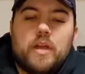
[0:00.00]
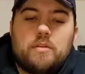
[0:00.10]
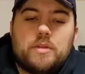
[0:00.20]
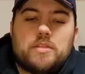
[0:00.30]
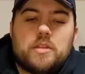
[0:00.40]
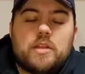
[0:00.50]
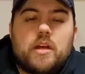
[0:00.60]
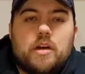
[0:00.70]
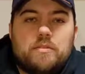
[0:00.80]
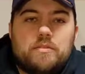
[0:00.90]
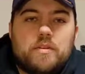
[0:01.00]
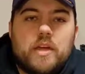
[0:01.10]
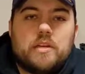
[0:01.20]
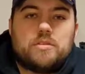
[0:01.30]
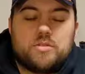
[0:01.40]
it means that they have
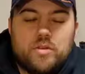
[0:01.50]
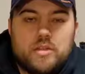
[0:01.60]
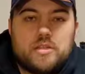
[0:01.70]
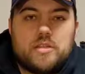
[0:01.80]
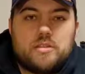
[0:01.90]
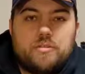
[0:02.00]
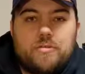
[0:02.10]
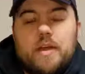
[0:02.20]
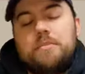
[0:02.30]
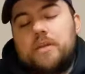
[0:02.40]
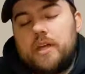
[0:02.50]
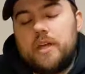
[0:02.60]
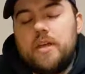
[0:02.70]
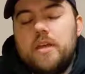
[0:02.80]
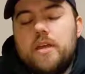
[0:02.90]
a strong sense of family.